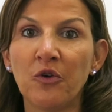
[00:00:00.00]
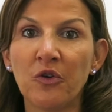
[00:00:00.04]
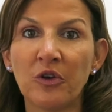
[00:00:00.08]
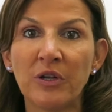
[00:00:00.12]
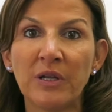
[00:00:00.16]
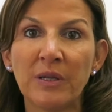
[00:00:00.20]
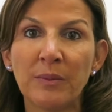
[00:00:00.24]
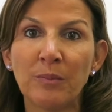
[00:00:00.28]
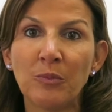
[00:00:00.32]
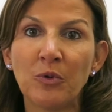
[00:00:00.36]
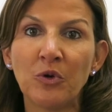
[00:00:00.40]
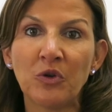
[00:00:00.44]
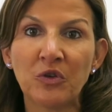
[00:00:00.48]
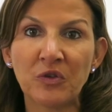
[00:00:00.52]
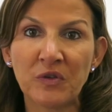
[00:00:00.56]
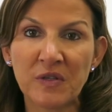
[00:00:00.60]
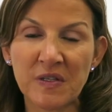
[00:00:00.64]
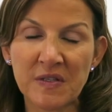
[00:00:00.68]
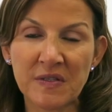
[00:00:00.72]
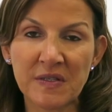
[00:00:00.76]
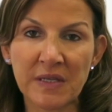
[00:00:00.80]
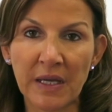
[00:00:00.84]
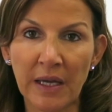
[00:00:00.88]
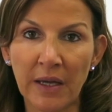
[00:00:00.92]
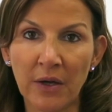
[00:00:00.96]
early bird
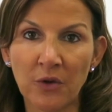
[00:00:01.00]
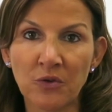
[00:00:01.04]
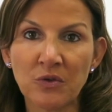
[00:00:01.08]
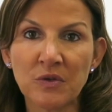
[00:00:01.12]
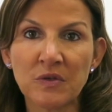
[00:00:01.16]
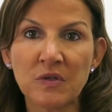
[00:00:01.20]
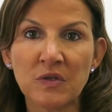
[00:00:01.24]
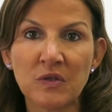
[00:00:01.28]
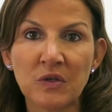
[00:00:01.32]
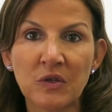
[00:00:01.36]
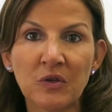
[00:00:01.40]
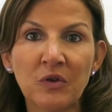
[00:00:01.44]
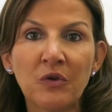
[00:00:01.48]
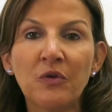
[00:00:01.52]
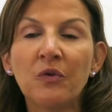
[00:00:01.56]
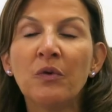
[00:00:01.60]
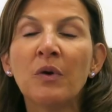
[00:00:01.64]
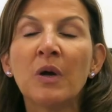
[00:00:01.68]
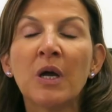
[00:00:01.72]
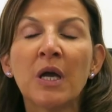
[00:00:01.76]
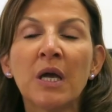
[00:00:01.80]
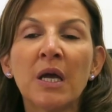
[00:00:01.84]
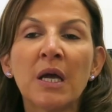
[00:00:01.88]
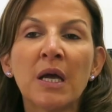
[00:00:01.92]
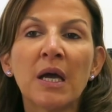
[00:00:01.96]
discounts, you know,
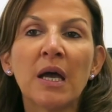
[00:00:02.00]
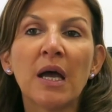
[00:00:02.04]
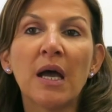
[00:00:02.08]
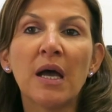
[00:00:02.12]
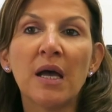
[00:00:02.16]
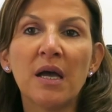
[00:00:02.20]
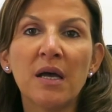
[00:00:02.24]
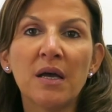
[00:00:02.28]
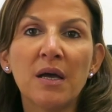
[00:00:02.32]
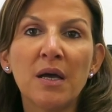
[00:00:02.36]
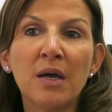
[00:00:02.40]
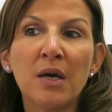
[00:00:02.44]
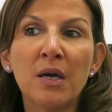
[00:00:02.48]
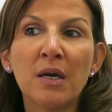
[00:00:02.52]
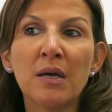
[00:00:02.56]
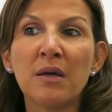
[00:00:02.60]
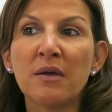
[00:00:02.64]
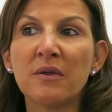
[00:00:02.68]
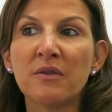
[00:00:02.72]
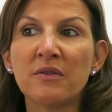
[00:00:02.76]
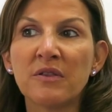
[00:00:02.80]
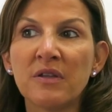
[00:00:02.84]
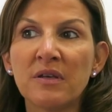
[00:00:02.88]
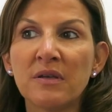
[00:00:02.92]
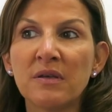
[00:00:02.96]

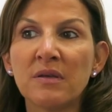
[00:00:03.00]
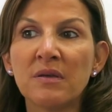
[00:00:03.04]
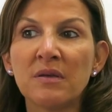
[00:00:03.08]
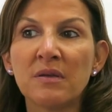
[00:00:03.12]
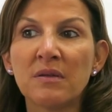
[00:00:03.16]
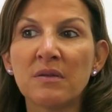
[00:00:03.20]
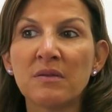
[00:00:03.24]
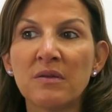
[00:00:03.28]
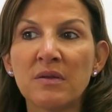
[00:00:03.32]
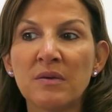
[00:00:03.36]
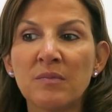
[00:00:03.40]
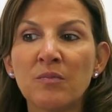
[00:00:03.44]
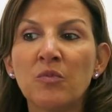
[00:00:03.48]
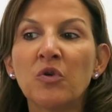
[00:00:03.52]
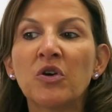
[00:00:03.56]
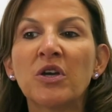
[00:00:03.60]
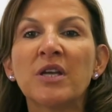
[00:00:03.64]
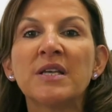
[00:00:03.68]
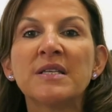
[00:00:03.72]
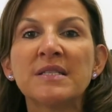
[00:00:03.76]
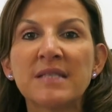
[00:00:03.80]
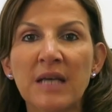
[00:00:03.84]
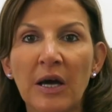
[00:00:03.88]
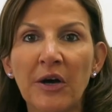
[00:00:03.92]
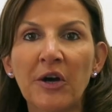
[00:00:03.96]
the
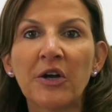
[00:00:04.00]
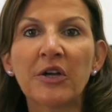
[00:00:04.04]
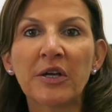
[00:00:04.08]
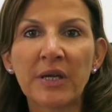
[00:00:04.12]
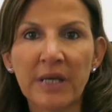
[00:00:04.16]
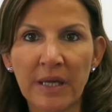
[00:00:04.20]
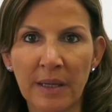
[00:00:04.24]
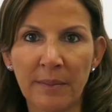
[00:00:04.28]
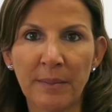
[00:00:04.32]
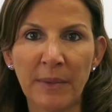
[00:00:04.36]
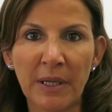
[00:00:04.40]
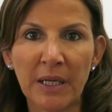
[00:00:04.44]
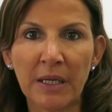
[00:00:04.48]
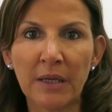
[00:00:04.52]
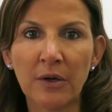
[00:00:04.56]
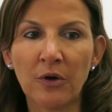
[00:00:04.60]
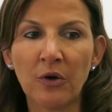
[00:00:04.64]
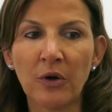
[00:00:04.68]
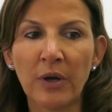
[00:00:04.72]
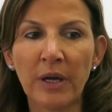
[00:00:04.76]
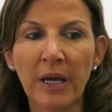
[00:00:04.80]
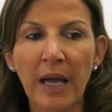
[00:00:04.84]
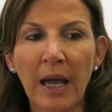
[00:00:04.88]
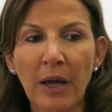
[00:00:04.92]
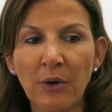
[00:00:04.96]
bookings are coming.
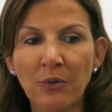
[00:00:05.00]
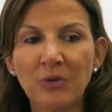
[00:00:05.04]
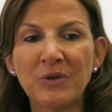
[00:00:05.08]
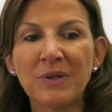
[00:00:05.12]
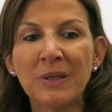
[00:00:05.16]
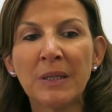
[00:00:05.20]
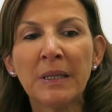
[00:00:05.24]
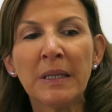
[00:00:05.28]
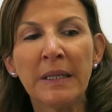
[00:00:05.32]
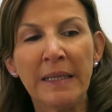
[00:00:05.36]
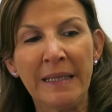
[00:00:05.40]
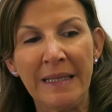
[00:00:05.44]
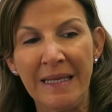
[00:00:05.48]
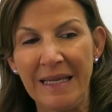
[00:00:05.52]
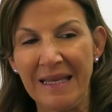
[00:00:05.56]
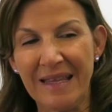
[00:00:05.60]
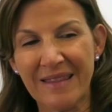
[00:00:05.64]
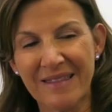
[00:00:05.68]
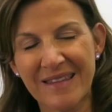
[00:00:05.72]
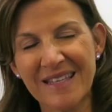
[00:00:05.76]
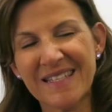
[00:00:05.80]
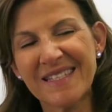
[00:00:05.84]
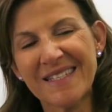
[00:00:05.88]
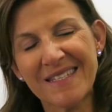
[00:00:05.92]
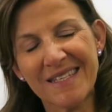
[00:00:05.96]

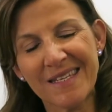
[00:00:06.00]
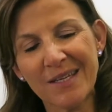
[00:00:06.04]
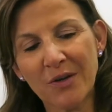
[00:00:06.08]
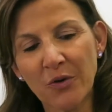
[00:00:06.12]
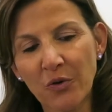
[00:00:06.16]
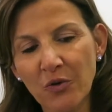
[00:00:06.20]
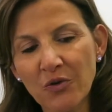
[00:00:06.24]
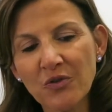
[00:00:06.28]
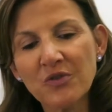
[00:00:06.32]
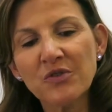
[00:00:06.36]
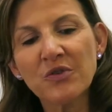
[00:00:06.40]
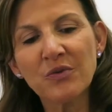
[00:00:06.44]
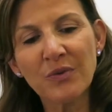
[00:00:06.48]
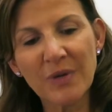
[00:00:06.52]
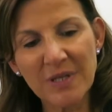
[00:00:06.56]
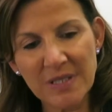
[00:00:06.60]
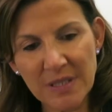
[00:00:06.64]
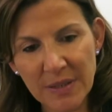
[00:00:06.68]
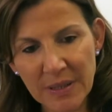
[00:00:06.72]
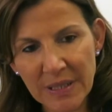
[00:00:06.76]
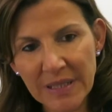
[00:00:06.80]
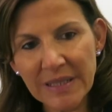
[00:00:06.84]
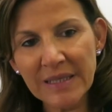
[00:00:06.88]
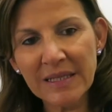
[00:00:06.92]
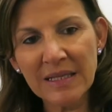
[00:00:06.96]
This year also
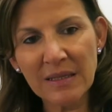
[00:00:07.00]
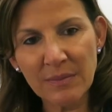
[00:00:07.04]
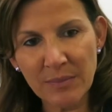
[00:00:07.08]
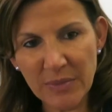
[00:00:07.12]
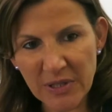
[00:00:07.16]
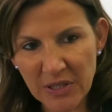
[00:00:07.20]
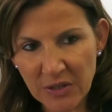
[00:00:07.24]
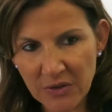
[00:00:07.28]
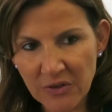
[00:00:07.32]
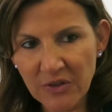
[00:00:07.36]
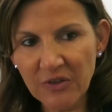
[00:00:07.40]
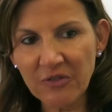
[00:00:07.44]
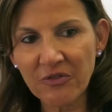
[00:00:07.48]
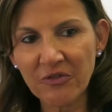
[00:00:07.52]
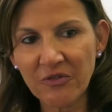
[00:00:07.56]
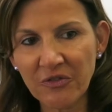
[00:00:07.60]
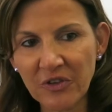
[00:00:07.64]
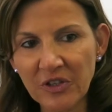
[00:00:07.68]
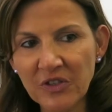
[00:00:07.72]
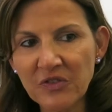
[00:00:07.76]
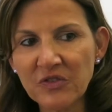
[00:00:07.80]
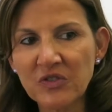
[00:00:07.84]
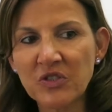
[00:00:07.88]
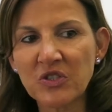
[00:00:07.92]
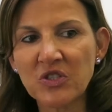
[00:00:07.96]
was a little bit
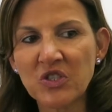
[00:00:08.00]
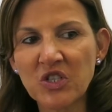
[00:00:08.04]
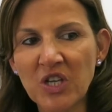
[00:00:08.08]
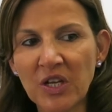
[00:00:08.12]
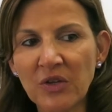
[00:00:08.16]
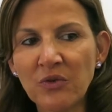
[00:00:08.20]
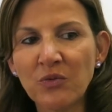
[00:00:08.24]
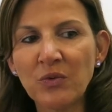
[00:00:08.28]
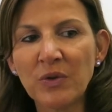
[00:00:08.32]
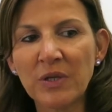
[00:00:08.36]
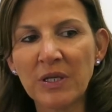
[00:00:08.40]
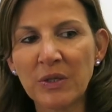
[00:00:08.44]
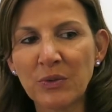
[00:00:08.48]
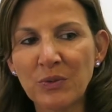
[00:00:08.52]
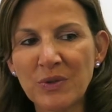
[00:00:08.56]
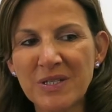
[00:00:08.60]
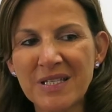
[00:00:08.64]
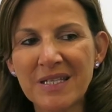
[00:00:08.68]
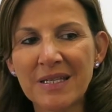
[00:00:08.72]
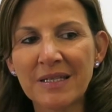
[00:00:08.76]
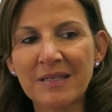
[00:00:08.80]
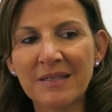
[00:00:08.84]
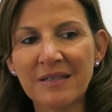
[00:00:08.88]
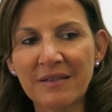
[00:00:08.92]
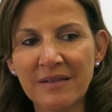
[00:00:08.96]
different. January
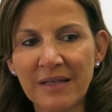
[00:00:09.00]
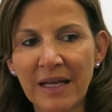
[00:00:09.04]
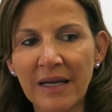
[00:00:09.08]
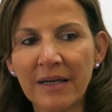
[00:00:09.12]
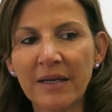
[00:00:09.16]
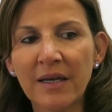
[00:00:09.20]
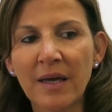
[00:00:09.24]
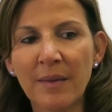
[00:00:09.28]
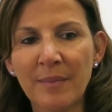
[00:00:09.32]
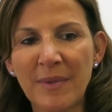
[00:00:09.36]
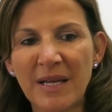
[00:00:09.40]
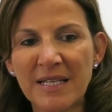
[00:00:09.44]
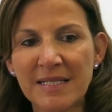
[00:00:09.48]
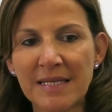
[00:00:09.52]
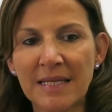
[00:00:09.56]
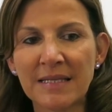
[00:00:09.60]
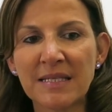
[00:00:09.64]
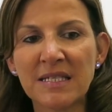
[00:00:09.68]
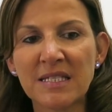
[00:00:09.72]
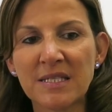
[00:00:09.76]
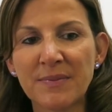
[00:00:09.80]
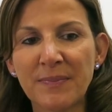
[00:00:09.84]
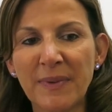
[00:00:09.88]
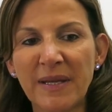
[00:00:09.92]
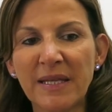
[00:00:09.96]
did not come as
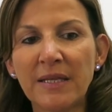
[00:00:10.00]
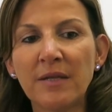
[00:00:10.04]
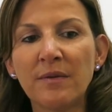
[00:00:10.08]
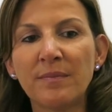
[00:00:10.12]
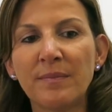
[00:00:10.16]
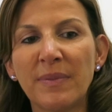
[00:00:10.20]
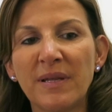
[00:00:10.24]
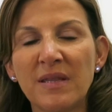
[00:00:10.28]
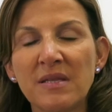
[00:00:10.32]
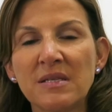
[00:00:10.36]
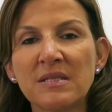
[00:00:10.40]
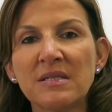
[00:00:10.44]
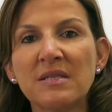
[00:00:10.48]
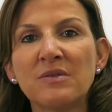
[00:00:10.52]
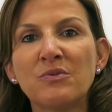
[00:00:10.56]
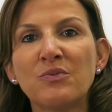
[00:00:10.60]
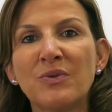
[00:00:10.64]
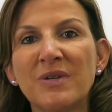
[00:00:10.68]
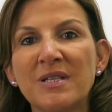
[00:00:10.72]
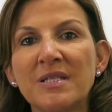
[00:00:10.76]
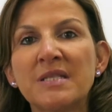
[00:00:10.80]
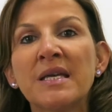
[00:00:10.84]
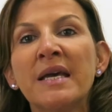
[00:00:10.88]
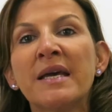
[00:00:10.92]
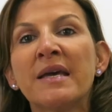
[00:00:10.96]
anticipated, but this
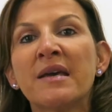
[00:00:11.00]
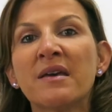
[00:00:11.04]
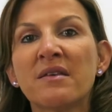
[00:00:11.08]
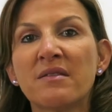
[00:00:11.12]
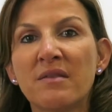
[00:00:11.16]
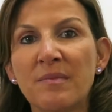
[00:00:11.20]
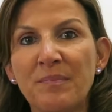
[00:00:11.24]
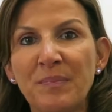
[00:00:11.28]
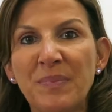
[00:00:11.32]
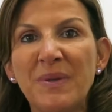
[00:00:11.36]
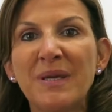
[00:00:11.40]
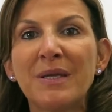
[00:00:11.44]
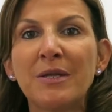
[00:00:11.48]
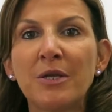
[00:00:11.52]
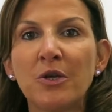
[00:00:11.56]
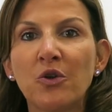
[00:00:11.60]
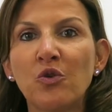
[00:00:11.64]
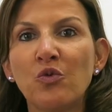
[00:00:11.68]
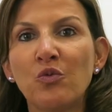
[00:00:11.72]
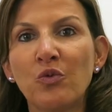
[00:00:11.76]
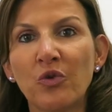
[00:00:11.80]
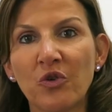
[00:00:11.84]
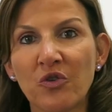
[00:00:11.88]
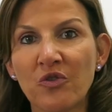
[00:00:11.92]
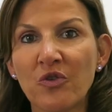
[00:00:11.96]
was the
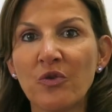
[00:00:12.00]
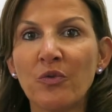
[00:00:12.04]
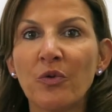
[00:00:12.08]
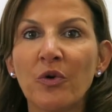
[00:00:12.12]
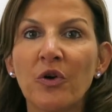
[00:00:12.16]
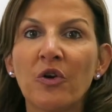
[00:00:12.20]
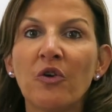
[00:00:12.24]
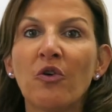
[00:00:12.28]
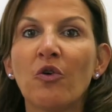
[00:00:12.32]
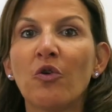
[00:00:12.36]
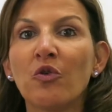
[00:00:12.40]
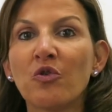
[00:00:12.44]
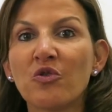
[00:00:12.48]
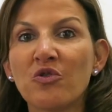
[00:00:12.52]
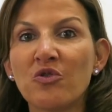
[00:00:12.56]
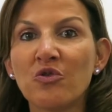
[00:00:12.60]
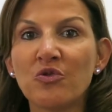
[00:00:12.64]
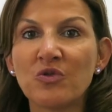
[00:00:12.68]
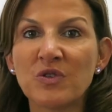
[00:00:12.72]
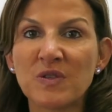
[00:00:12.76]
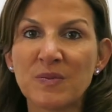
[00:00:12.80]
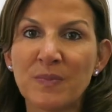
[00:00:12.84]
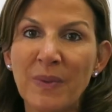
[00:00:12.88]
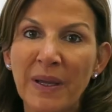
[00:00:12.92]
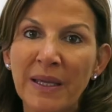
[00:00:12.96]
period where there were all
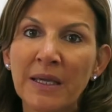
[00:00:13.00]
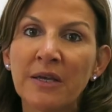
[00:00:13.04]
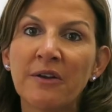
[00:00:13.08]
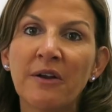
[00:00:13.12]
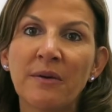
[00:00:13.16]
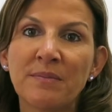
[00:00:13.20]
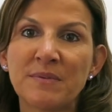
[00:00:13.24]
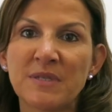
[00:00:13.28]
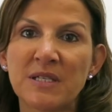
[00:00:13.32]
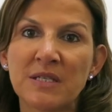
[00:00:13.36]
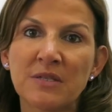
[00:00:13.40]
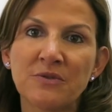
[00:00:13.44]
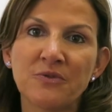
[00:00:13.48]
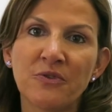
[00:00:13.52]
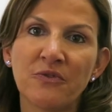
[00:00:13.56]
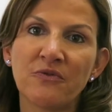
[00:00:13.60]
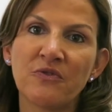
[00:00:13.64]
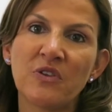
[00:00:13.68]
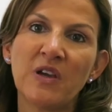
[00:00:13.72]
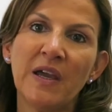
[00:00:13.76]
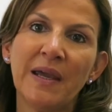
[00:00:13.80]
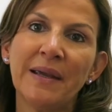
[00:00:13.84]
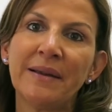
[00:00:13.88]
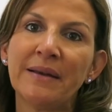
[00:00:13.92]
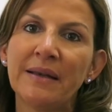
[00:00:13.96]
those bankruptcies
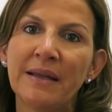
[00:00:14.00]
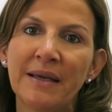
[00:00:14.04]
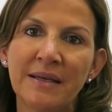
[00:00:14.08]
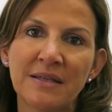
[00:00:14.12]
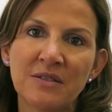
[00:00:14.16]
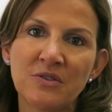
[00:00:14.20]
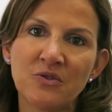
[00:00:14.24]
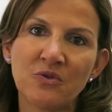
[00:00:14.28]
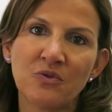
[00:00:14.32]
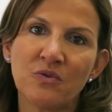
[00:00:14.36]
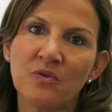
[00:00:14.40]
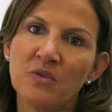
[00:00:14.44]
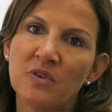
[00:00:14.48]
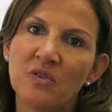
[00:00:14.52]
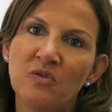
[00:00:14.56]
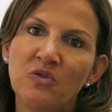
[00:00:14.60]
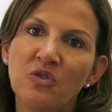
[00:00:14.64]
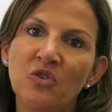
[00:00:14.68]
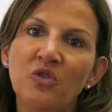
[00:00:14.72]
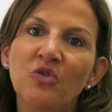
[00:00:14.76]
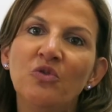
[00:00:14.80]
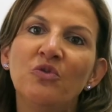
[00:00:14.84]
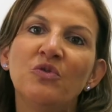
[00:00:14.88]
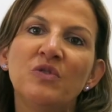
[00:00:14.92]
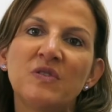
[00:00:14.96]
of the airlines. So the
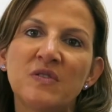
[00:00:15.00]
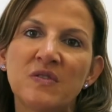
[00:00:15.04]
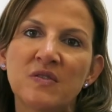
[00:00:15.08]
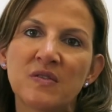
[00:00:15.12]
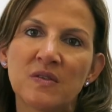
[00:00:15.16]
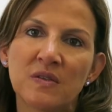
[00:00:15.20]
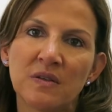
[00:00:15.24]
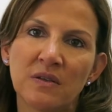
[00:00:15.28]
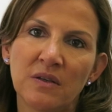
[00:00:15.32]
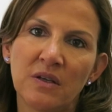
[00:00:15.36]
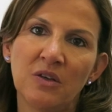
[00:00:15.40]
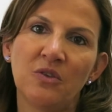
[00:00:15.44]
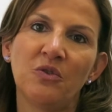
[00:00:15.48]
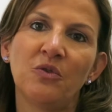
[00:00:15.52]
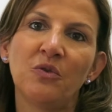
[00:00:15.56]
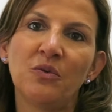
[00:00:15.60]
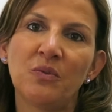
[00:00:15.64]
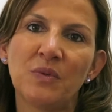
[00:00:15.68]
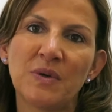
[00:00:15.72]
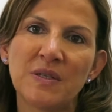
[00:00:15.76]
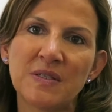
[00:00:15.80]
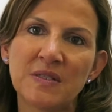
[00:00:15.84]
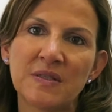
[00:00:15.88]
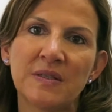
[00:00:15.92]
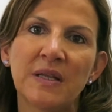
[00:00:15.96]
news, you know,
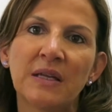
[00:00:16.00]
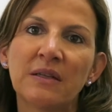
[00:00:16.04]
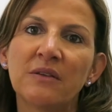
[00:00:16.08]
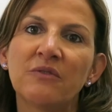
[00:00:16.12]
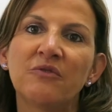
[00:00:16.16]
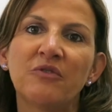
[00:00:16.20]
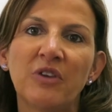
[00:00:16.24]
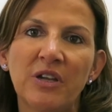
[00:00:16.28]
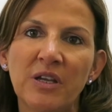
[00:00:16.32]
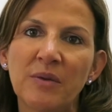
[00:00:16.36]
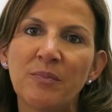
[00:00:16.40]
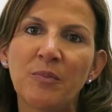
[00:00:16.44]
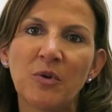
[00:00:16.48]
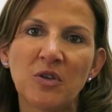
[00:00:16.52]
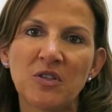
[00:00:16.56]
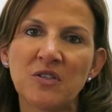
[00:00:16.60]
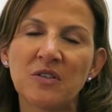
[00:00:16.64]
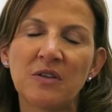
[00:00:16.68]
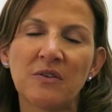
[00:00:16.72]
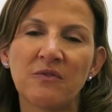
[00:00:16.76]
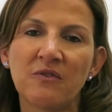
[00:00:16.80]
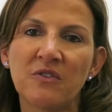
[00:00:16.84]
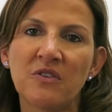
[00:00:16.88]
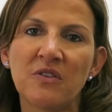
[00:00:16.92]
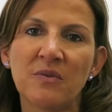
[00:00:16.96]
was not very
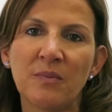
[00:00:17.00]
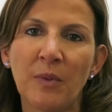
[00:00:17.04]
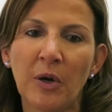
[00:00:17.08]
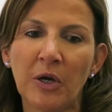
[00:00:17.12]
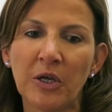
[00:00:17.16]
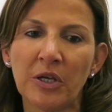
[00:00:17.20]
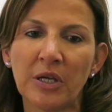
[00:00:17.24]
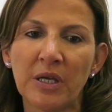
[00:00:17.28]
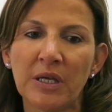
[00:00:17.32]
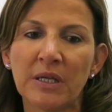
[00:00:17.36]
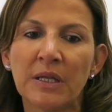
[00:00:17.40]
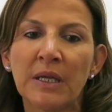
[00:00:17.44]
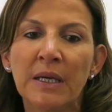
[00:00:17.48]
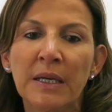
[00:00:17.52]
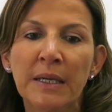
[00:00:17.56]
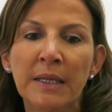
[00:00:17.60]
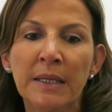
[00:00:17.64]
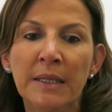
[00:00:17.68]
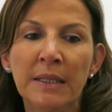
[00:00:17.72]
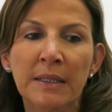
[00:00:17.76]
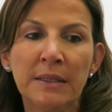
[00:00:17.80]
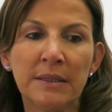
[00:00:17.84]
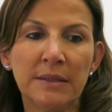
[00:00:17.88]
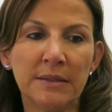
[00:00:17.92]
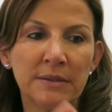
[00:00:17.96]
positive in the market.
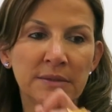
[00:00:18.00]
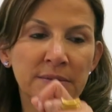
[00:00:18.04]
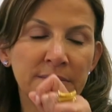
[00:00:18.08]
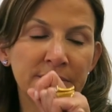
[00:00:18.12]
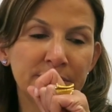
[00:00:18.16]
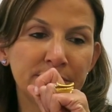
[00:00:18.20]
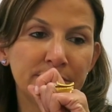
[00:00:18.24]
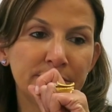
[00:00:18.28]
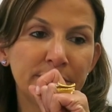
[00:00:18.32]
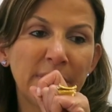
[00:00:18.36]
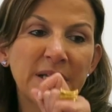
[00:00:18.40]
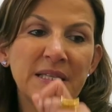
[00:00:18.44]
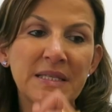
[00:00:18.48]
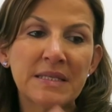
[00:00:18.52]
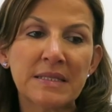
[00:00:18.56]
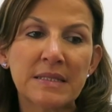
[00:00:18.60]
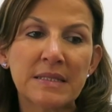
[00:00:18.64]
But